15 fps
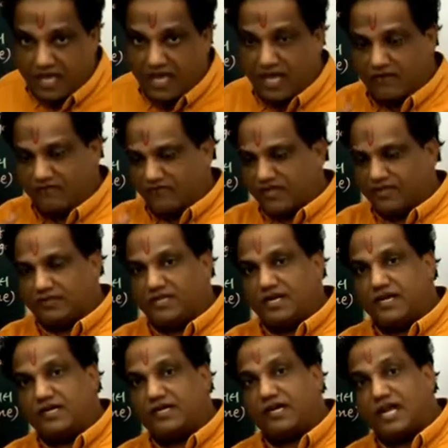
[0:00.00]
And when
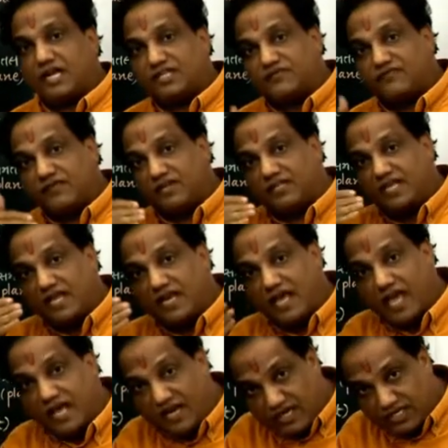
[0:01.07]
they transfer their
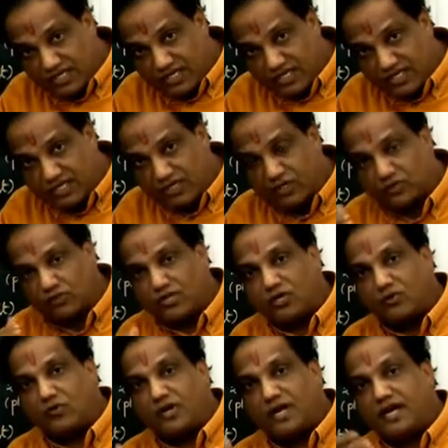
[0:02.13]
energy to the
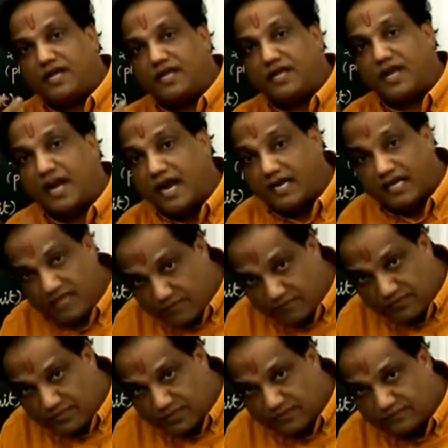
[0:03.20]
colliding
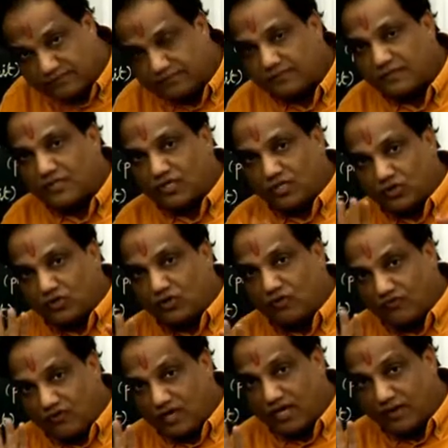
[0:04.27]
atoms, you know
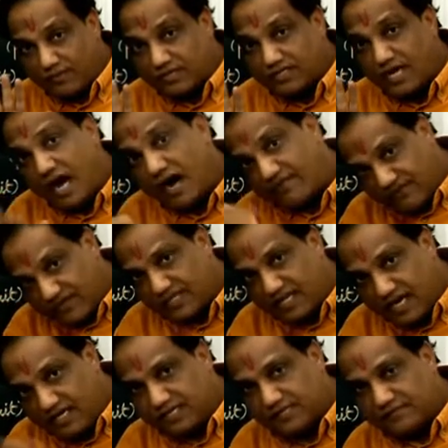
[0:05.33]
what happens after
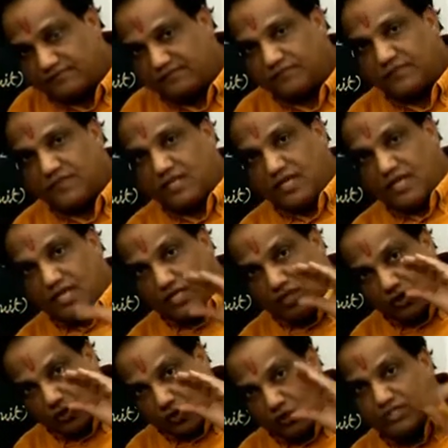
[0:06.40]
that?
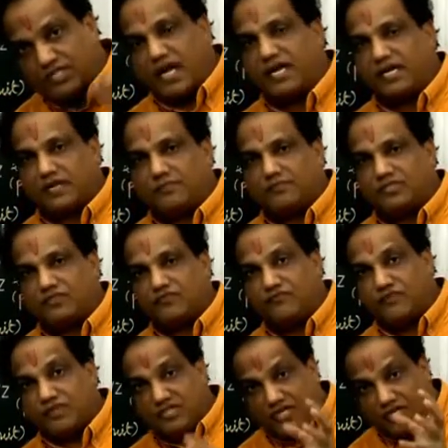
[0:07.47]
In those atoms
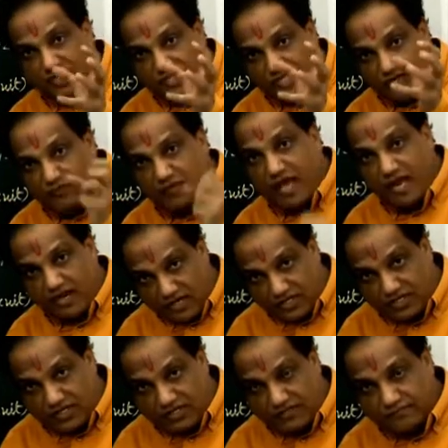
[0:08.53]
which receive
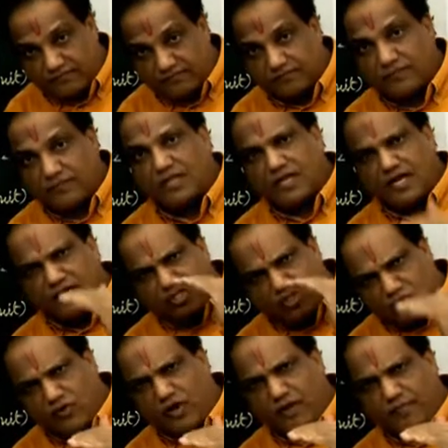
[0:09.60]
energy, it
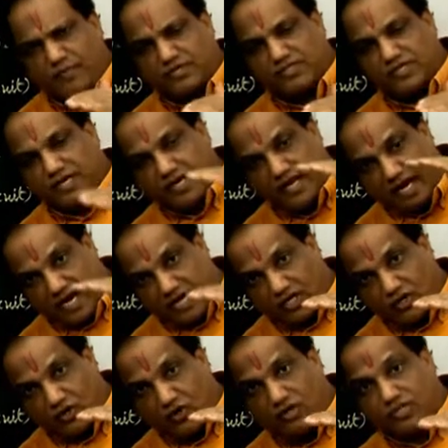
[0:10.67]
so happens that
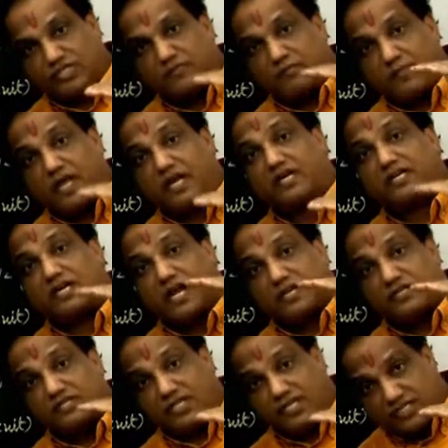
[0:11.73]
electrons make
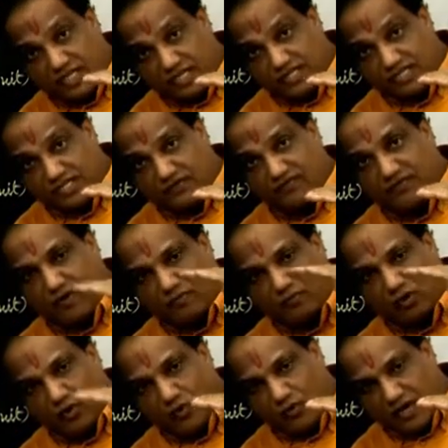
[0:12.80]
transitions
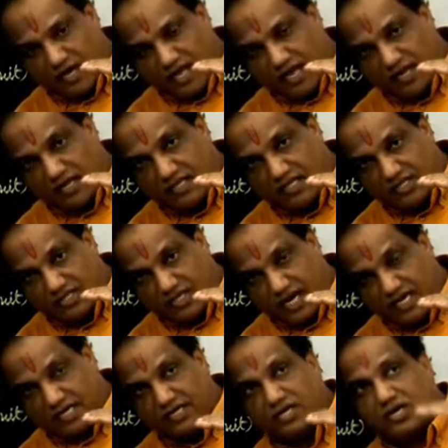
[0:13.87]
from lower energy
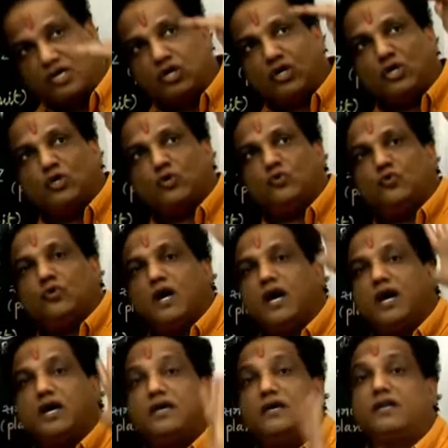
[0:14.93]
state to
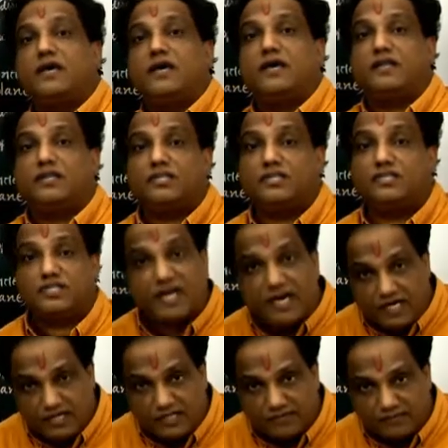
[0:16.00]
higher energy
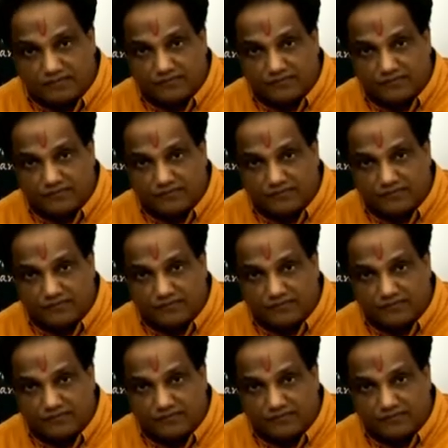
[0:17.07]
state.